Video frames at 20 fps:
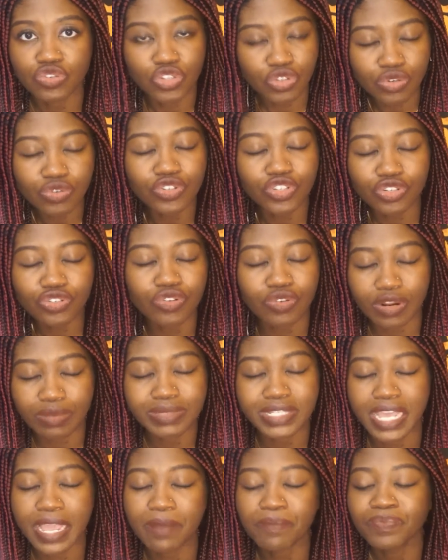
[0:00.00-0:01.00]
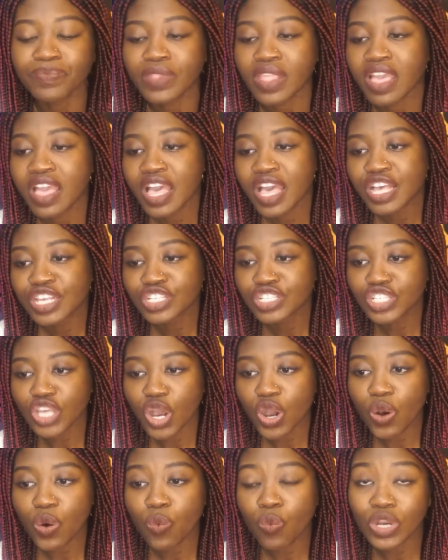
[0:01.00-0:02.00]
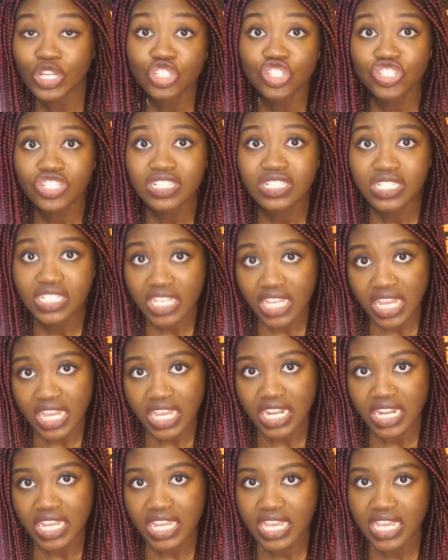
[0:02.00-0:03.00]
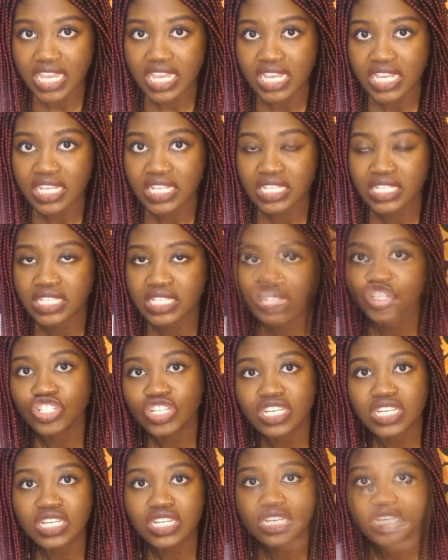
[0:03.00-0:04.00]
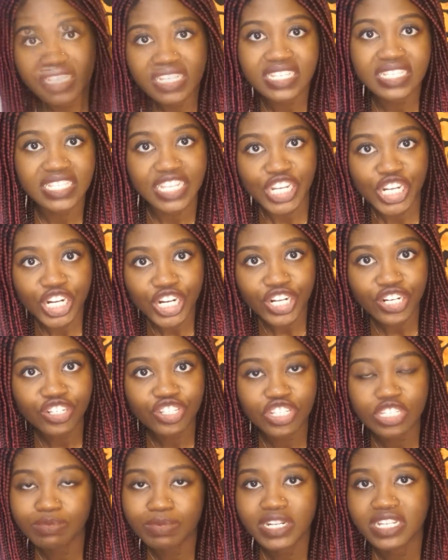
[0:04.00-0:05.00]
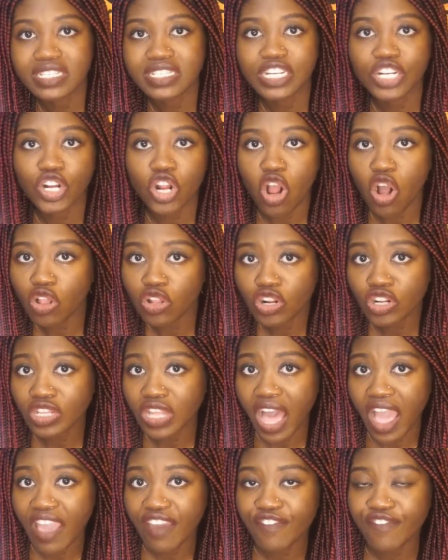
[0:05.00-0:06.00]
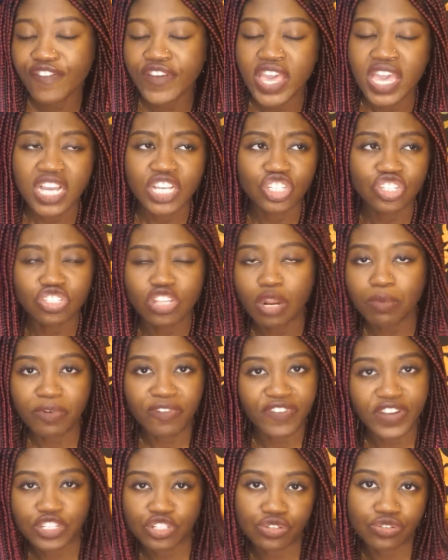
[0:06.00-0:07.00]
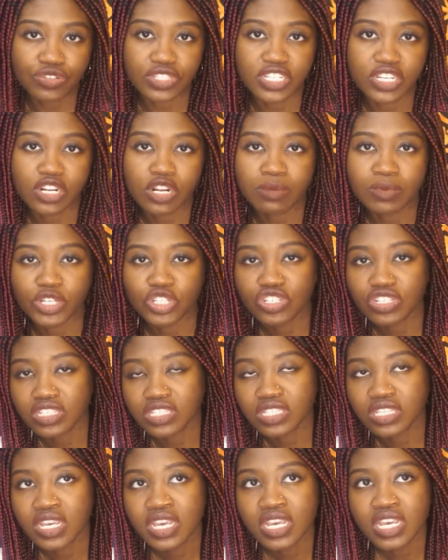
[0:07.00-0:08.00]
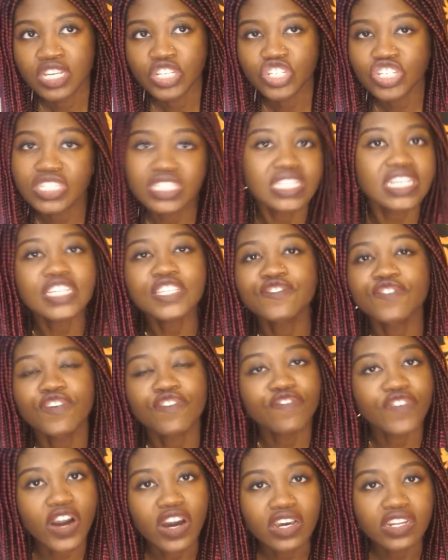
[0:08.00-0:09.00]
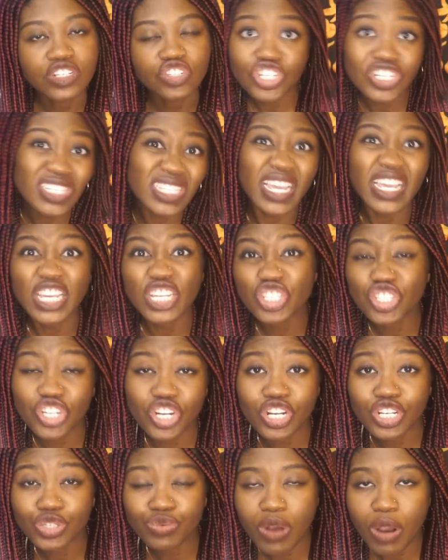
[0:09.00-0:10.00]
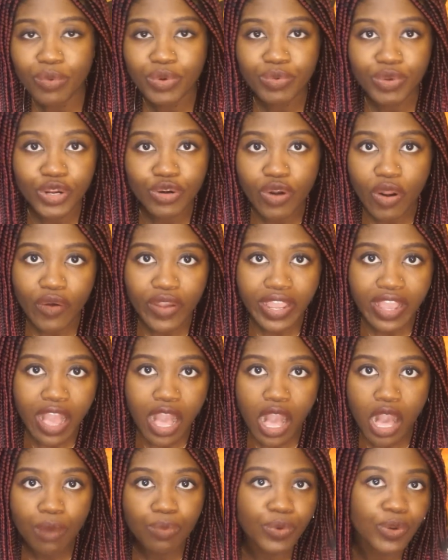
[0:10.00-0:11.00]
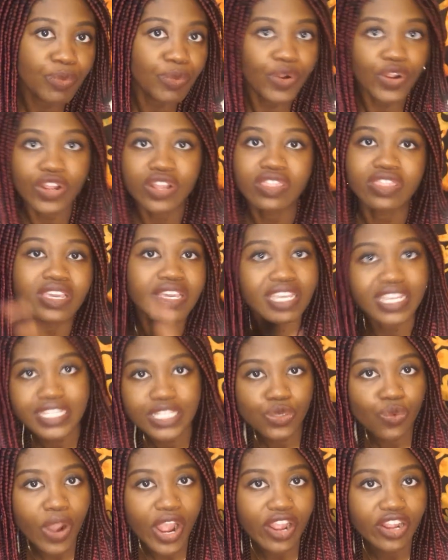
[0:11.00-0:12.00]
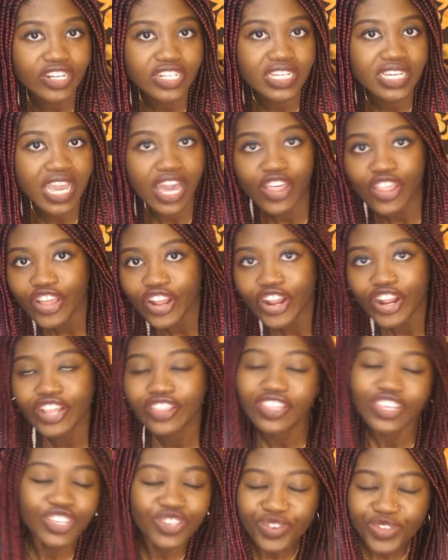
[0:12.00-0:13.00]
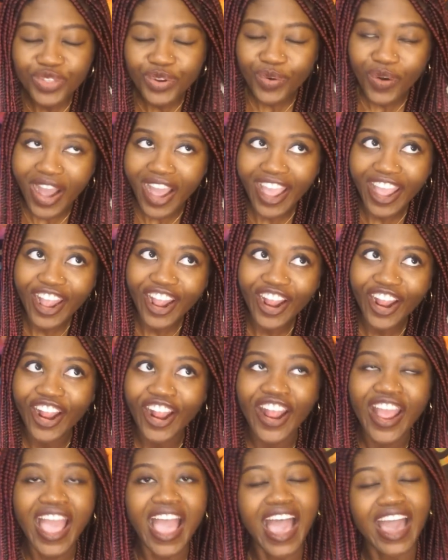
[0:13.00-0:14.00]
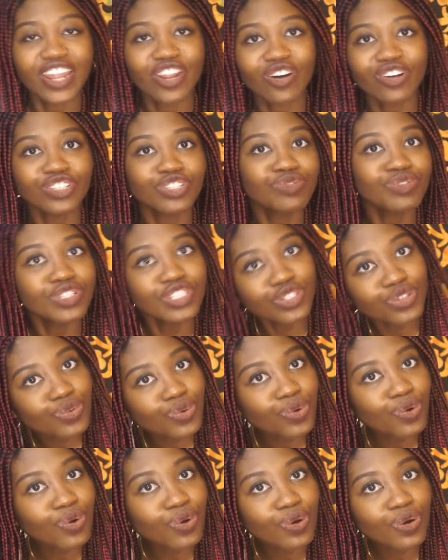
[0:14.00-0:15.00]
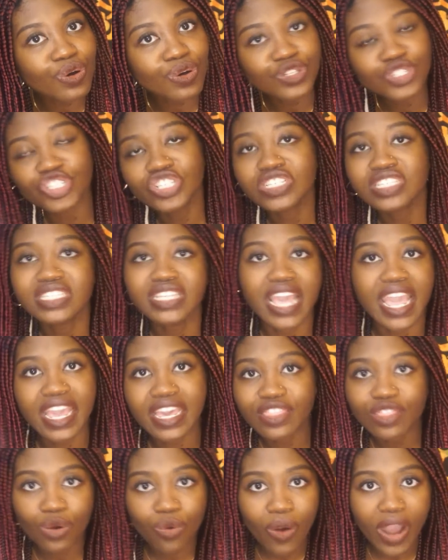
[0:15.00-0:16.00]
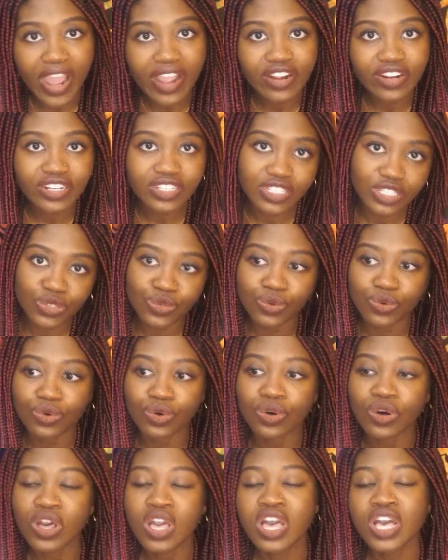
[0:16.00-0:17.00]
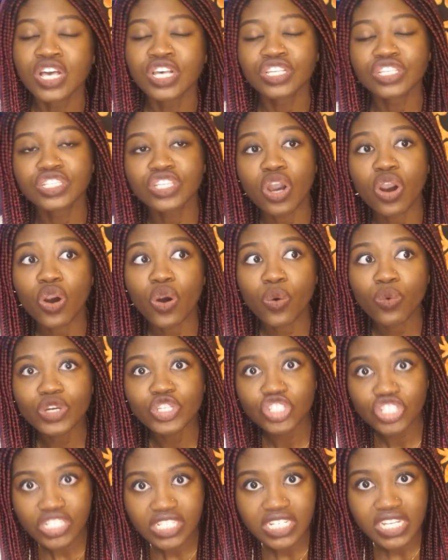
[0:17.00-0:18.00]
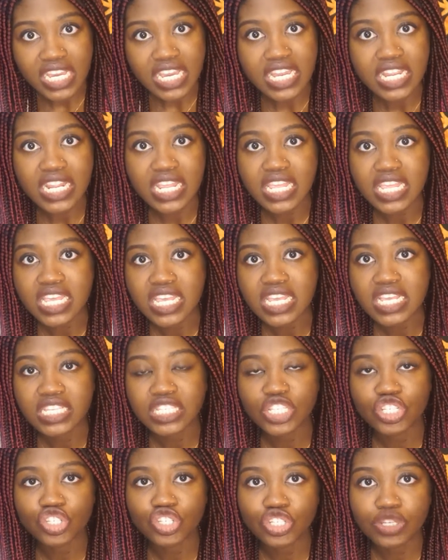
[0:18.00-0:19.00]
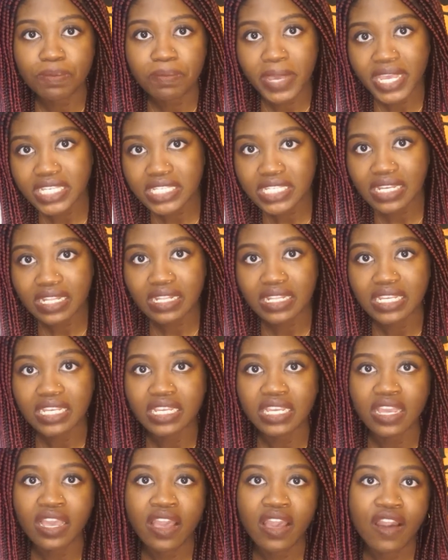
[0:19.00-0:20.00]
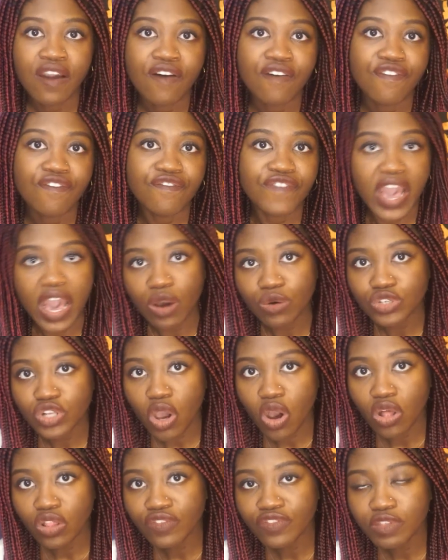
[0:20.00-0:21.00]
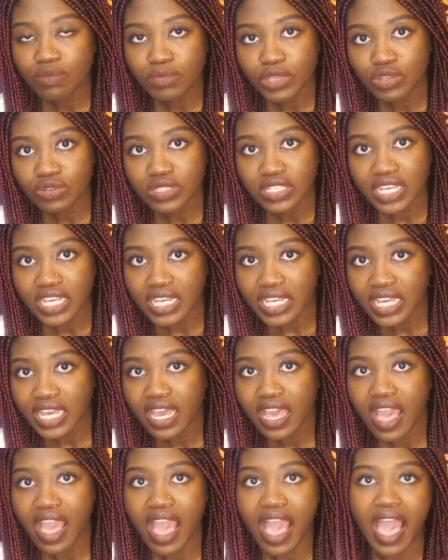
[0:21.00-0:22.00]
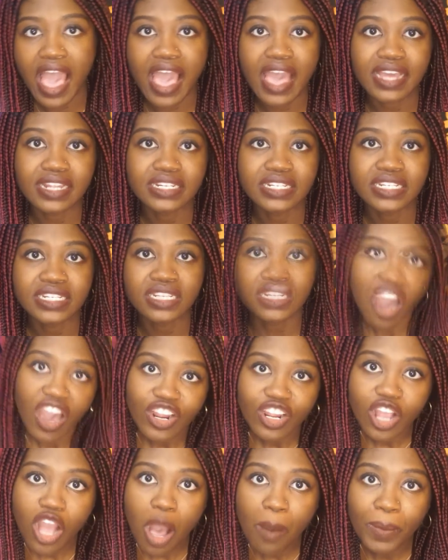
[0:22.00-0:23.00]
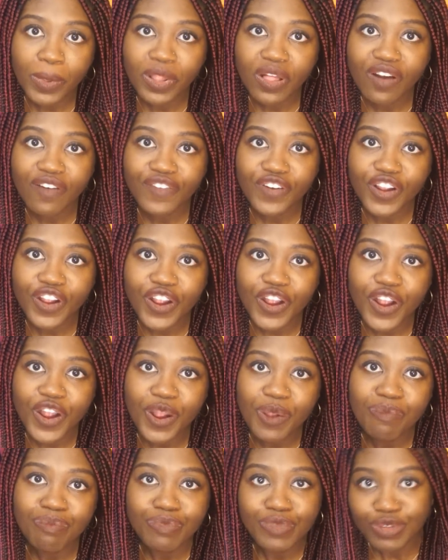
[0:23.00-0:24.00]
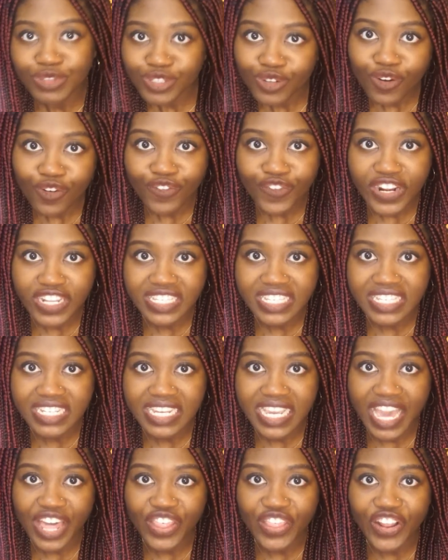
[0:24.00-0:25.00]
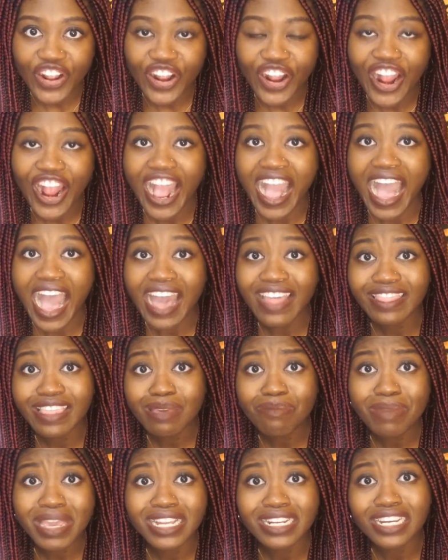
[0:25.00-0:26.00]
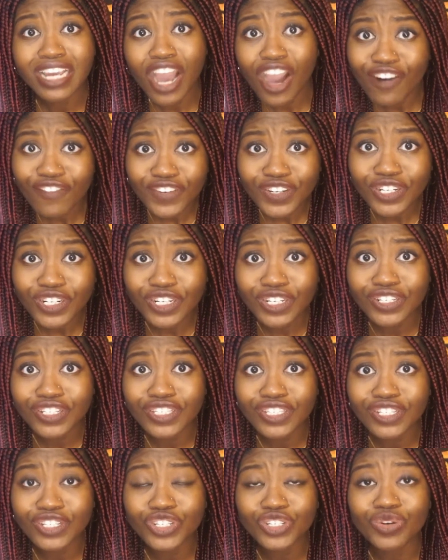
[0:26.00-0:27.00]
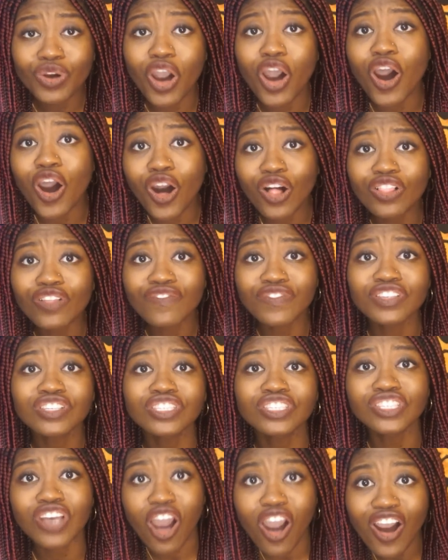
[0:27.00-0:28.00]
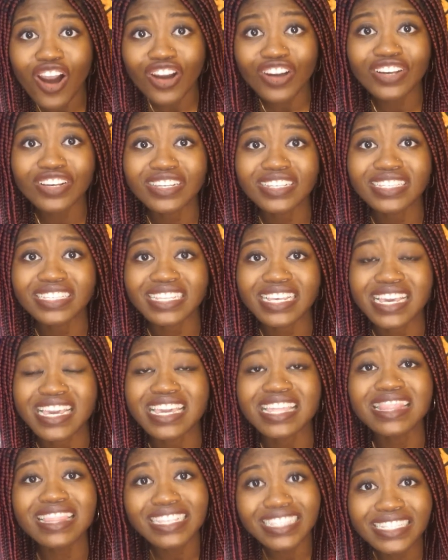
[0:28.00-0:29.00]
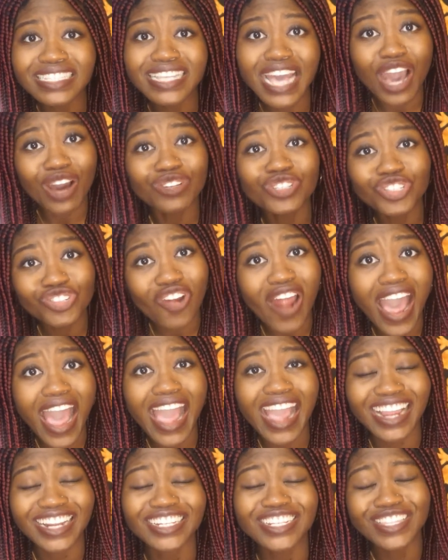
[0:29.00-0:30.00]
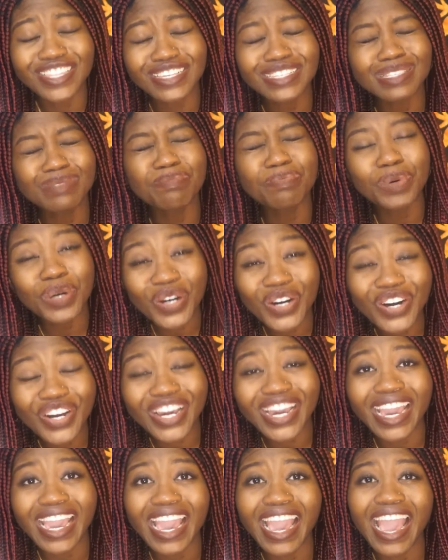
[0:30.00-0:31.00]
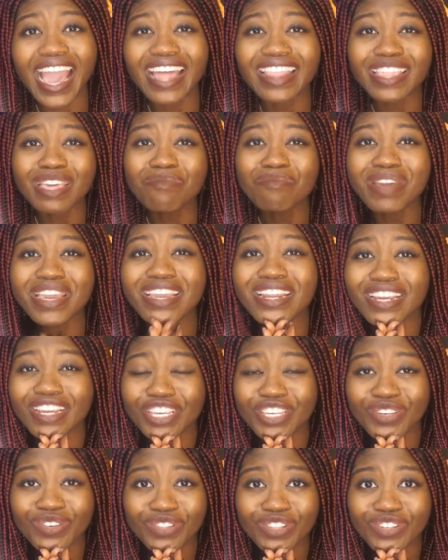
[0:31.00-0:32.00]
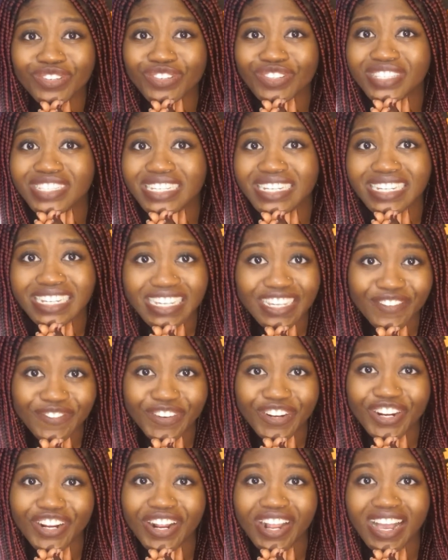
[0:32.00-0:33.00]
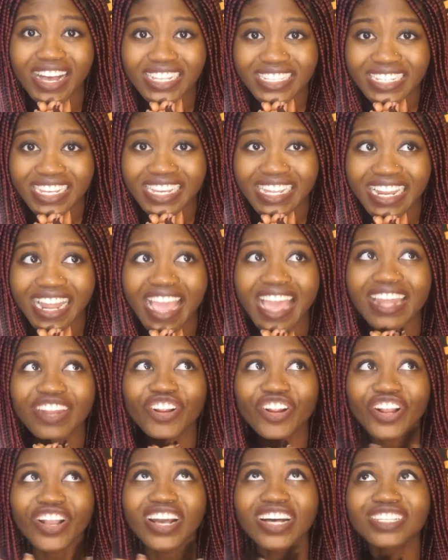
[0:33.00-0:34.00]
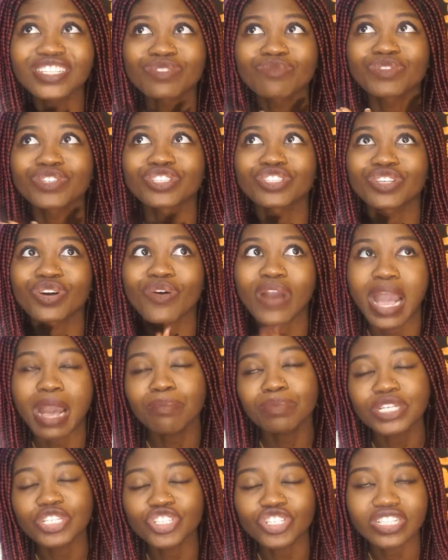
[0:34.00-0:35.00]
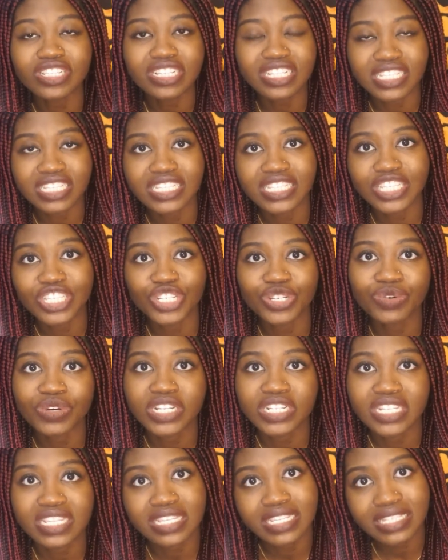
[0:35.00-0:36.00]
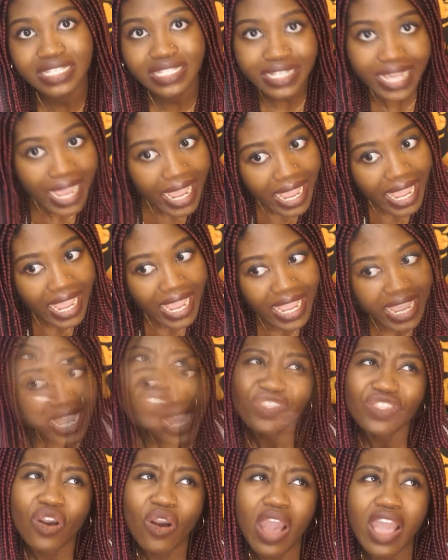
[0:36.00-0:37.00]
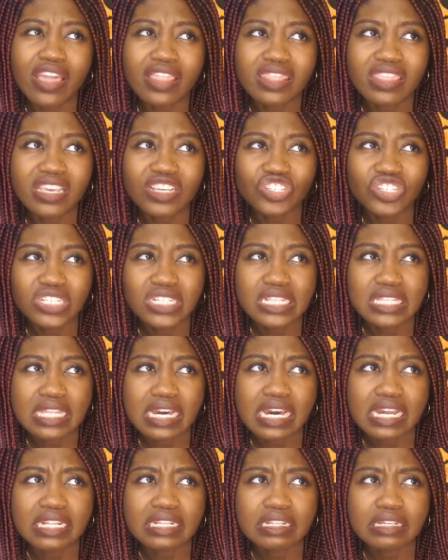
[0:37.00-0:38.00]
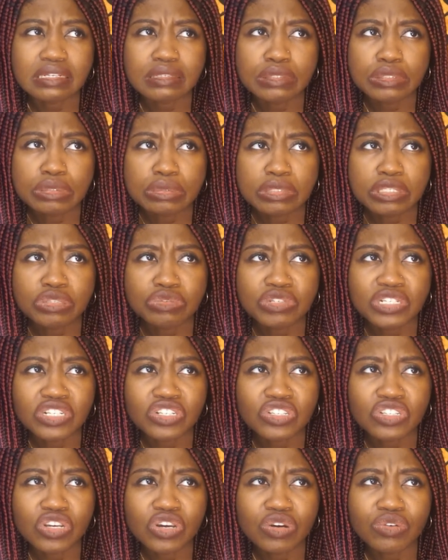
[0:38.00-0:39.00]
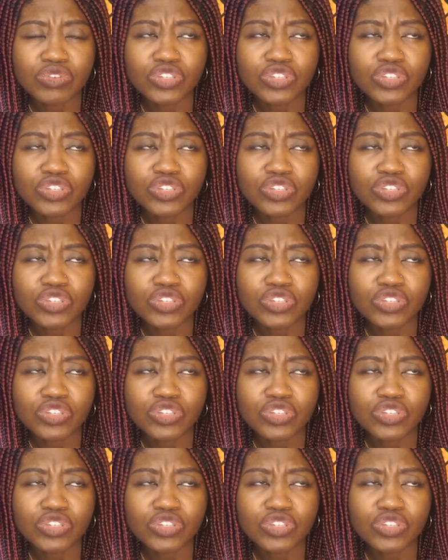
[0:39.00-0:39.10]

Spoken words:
You know what I'm saying. So what she did is, she is a singer. She's been a singer all her life. She's not a professional singer, but she sings for fun. She sang in church while we were growing up. We were in the kids' choir together, in the youth choir, and also in school. She sang in the choir at school. So what she did is she basically found all of the music and got a couple of her musical friends together, and they made covers to all of the songs in the soundtrack to this book. And they made a cute little CD for her cousin, and her cousin was so happy. She listens to it to this day. Even though I think she did that like 2 or 3 years ago.